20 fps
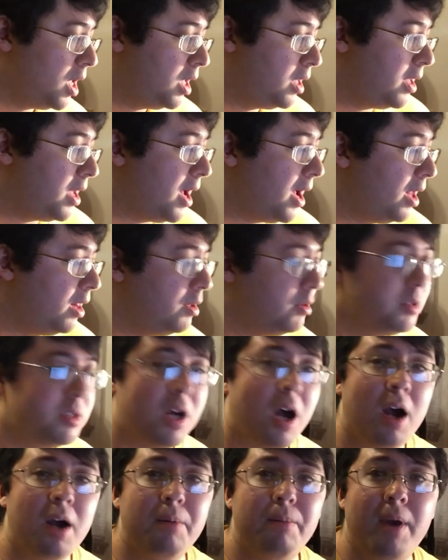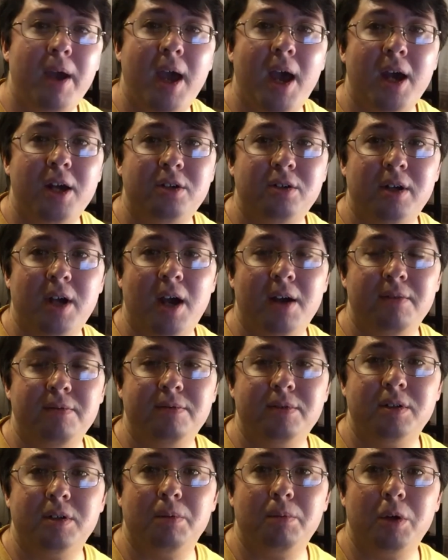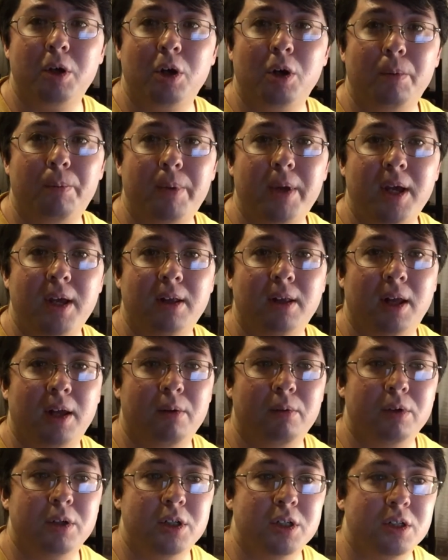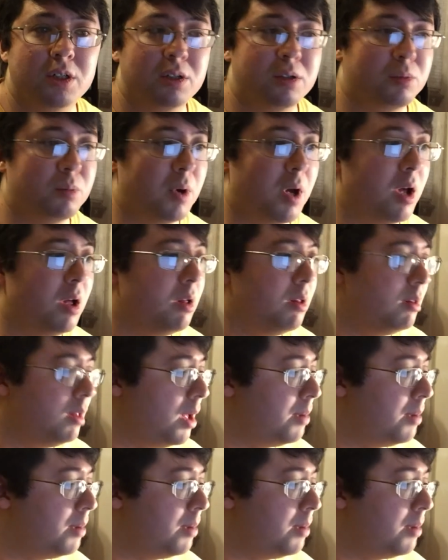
Yeah, Hello Talk may actually have some European languages as well.